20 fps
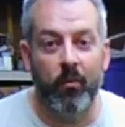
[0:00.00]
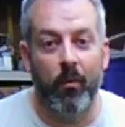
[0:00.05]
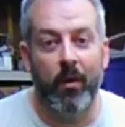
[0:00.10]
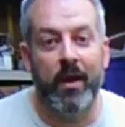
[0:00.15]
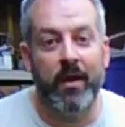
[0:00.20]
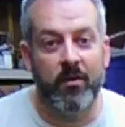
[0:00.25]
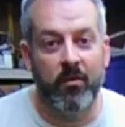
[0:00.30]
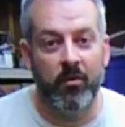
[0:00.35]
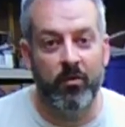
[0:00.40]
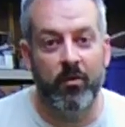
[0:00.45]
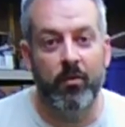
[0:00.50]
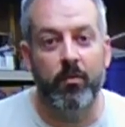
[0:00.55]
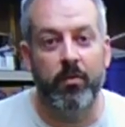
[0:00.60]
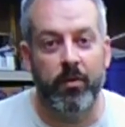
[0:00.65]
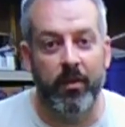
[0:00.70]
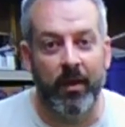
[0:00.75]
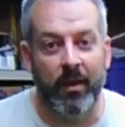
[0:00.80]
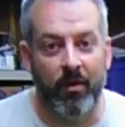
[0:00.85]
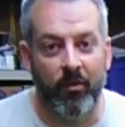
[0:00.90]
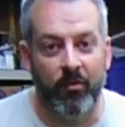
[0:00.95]
way to do
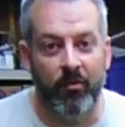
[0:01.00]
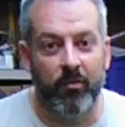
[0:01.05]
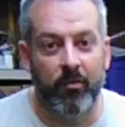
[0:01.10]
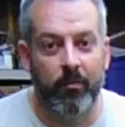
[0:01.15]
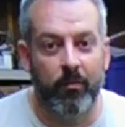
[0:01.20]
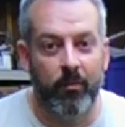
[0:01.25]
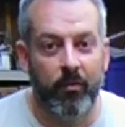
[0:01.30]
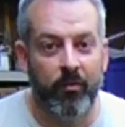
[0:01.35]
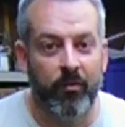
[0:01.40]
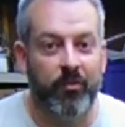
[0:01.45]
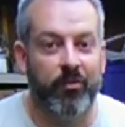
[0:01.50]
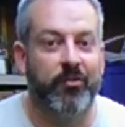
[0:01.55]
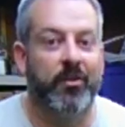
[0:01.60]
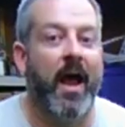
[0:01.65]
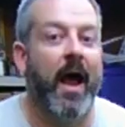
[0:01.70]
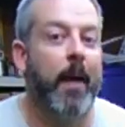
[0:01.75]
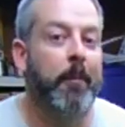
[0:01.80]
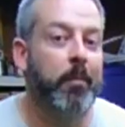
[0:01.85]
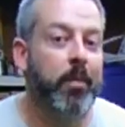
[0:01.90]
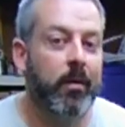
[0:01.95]
things,
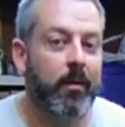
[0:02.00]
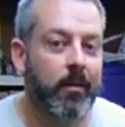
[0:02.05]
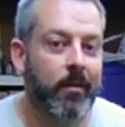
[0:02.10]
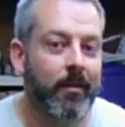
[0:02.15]
stop.